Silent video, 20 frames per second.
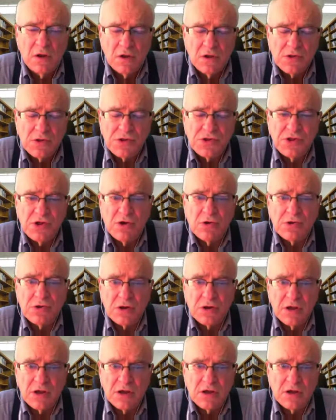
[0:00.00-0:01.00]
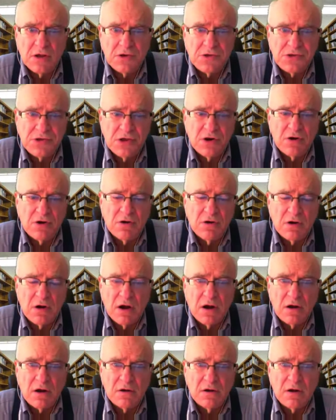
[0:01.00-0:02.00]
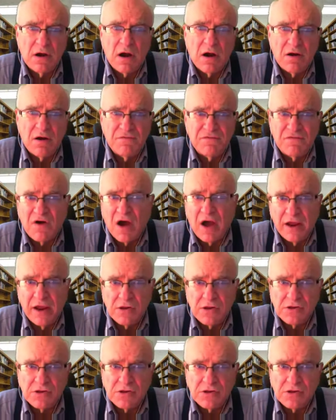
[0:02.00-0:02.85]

seriously consider our advice.